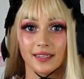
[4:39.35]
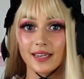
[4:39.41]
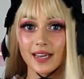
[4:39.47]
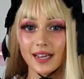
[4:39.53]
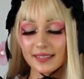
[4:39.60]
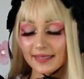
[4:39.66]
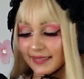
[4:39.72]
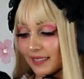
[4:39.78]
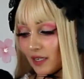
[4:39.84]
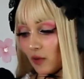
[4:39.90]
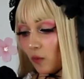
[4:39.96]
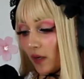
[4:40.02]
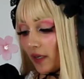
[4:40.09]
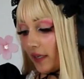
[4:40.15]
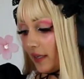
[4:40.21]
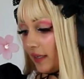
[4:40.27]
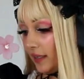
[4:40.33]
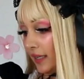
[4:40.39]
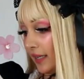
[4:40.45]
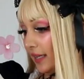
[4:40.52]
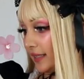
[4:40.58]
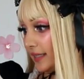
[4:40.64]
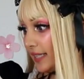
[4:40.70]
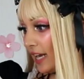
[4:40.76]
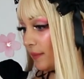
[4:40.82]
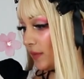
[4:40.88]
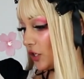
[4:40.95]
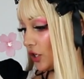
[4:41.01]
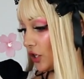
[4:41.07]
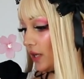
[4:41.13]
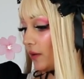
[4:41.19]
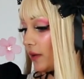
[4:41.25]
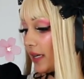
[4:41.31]
yeah, just didn't want to
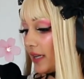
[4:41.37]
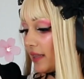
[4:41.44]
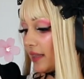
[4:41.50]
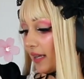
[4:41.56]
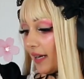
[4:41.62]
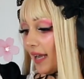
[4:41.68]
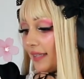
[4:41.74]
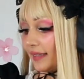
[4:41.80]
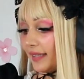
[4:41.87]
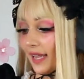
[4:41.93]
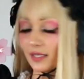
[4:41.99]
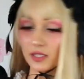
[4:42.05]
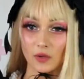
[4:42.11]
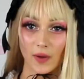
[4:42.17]
damage it or anything like that.